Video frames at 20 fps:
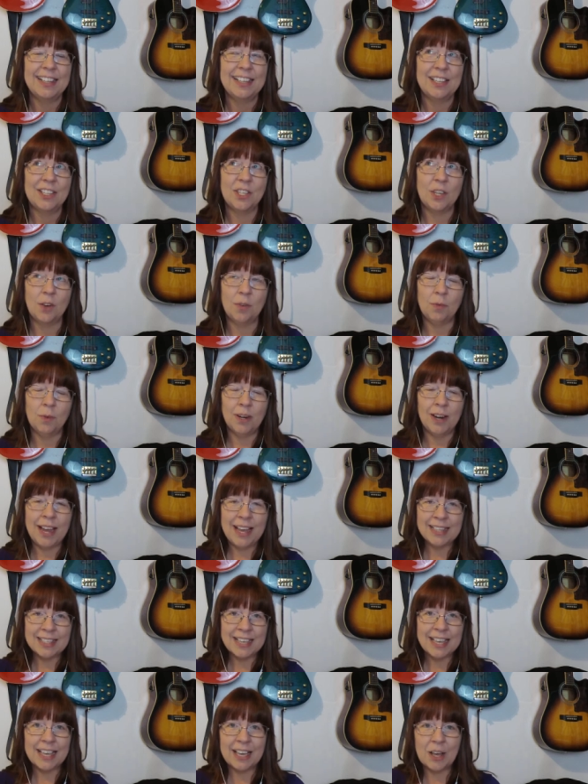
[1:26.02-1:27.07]
So if we're
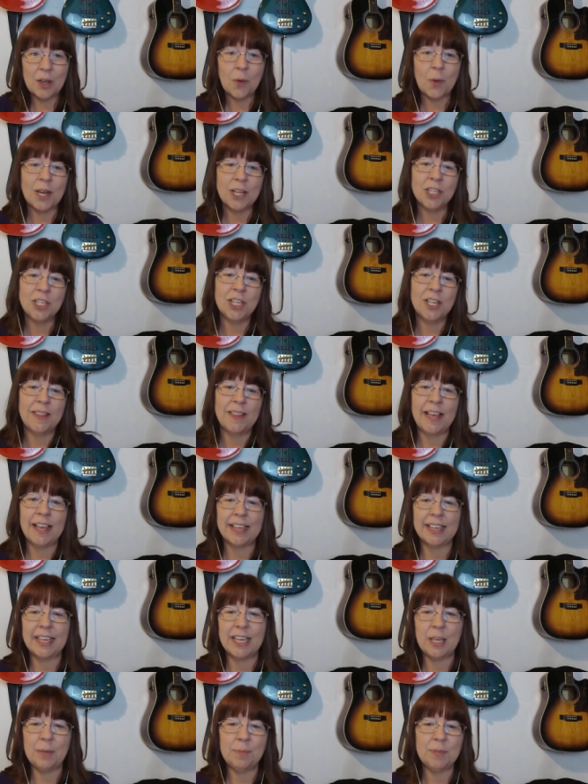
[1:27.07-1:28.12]
asking a question that
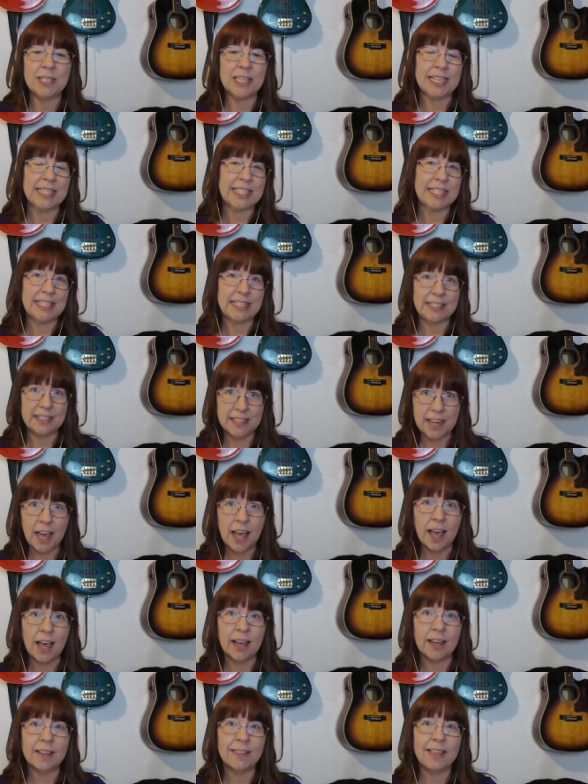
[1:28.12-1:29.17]
keeps us
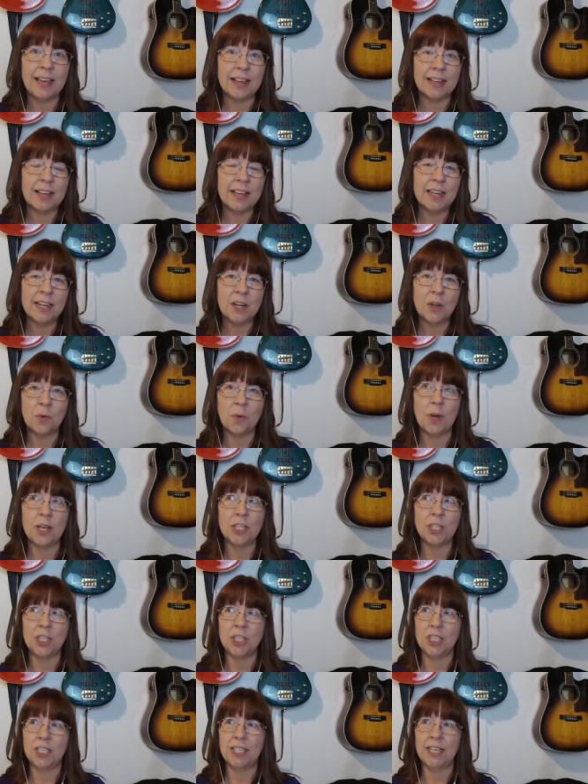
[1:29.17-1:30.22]
stuck, that kind of
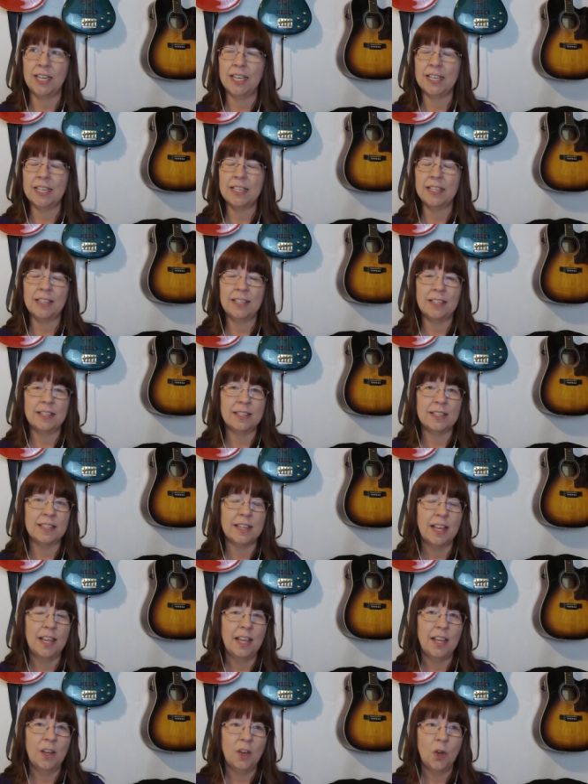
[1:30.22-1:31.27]
question is
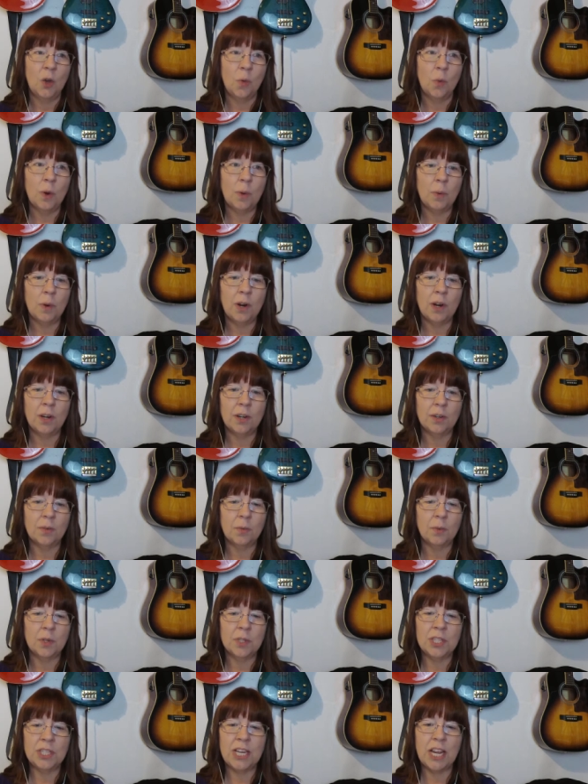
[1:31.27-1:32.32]
where we're,
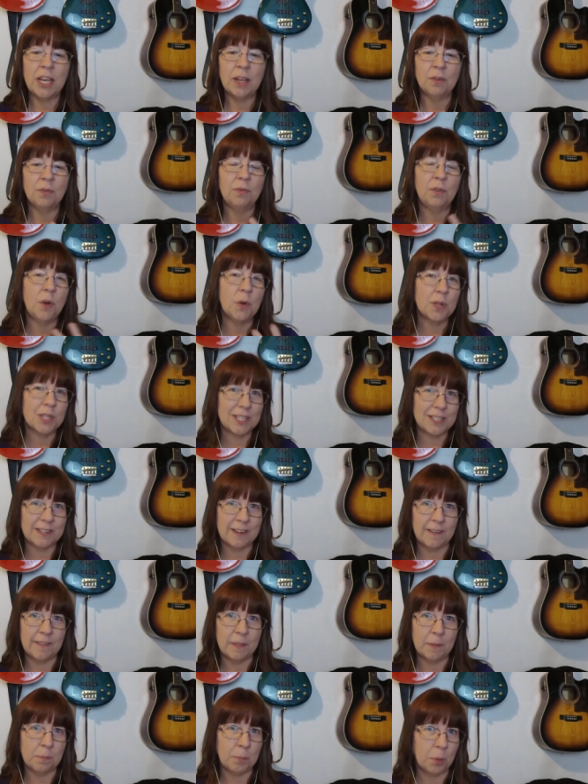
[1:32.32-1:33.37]
we're staying focused
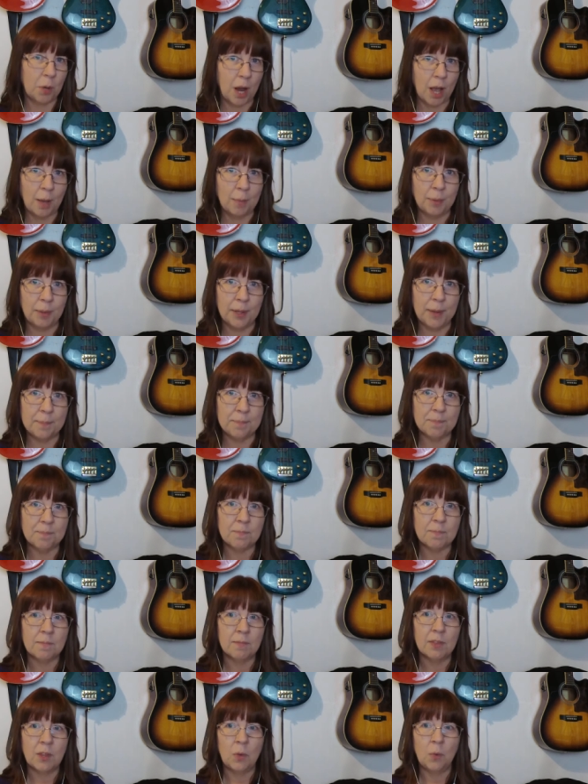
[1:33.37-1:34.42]
on the problem,
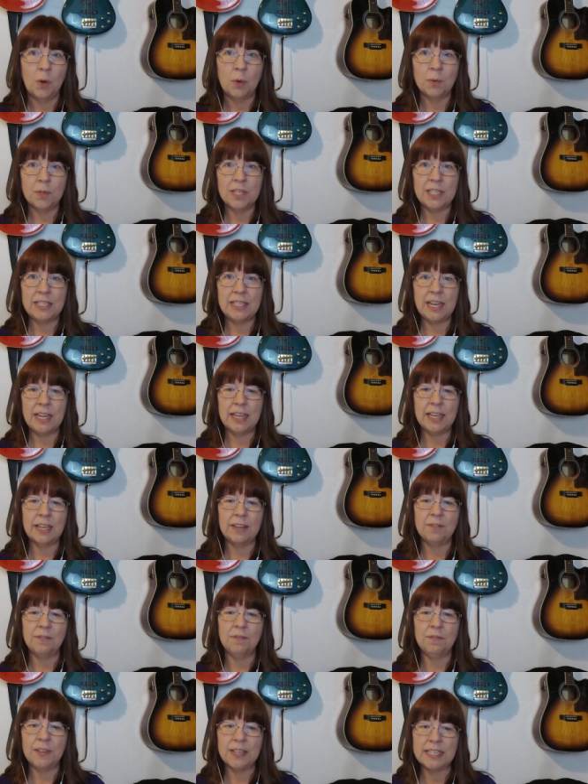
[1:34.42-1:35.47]
where we're staying
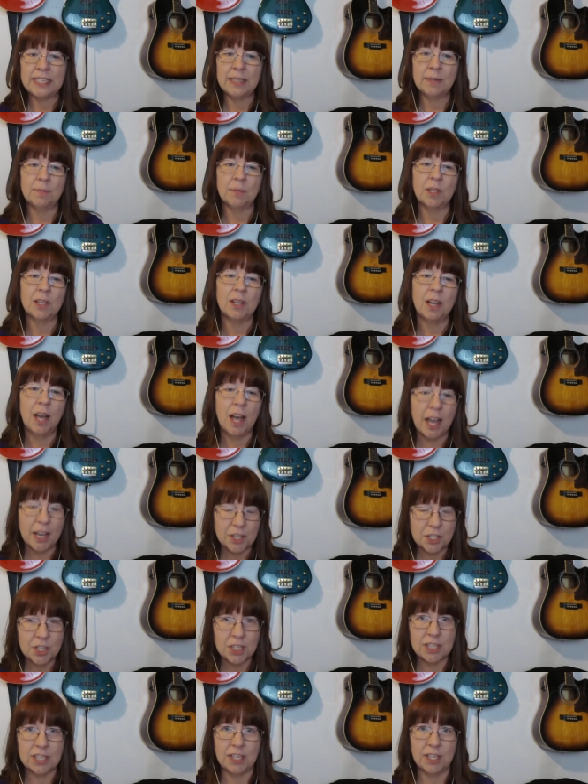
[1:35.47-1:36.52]
in victim
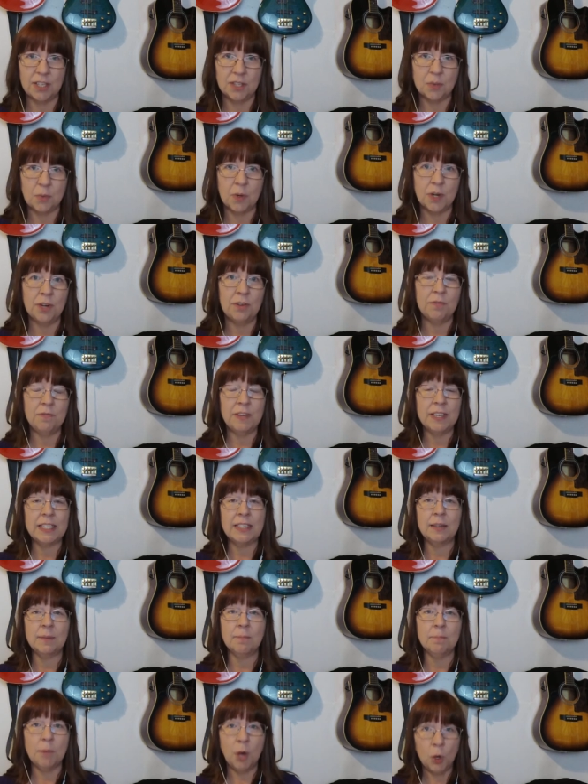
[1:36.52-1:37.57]
consciousness, we're in
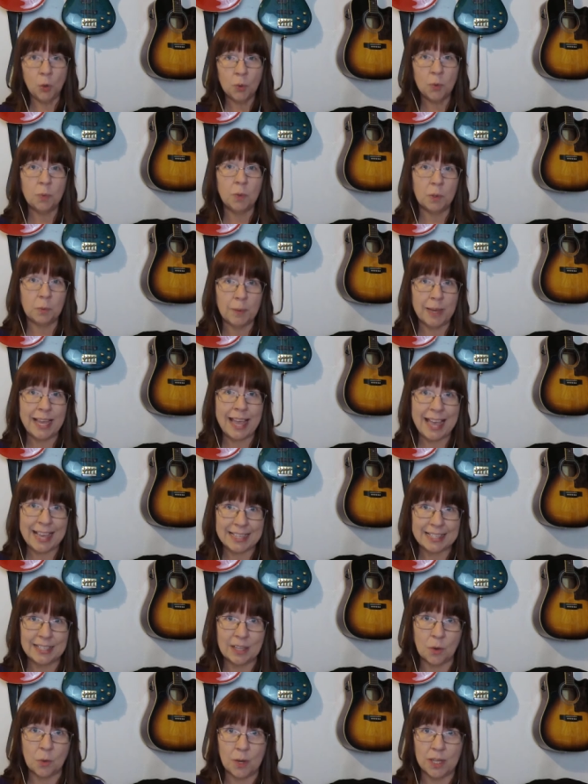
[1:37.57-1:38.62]
victim mode when we
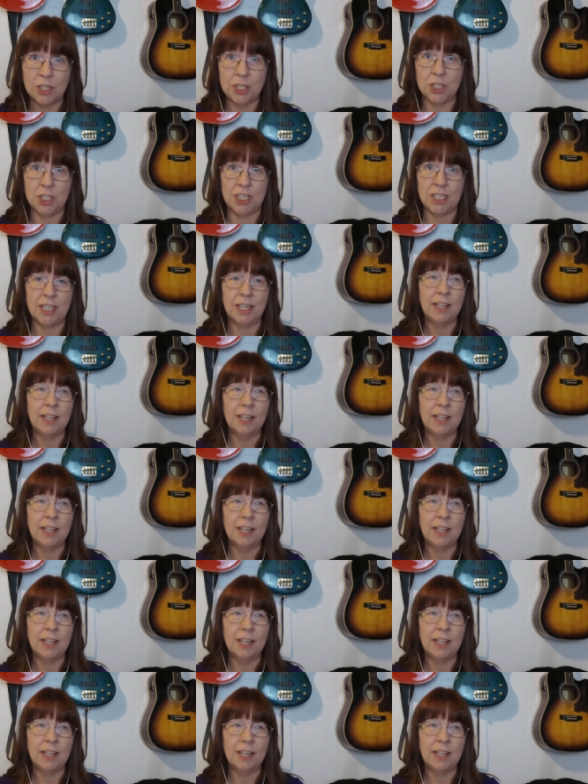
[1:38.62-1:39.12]
ask the question.